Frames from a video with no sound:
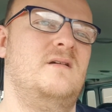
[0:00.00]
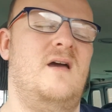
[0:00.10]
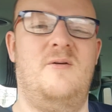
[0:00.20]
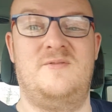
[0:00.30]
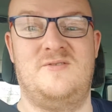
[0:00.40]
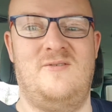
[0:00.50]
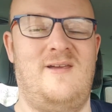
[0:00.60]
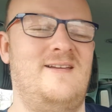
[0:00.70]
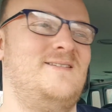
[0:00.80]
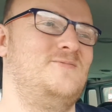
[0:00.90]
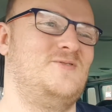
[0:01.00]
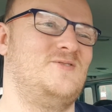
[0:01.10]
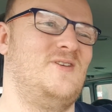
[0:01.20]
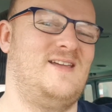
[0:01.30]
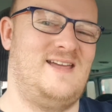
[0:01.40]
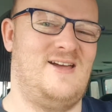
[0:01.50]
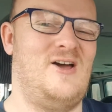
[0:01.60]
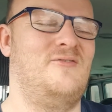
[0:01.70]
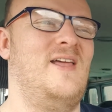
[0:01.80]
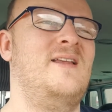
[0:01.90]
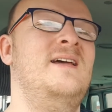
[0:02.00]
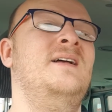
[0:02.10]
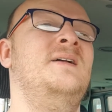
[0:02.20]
That was alright, I was just going to kick off then.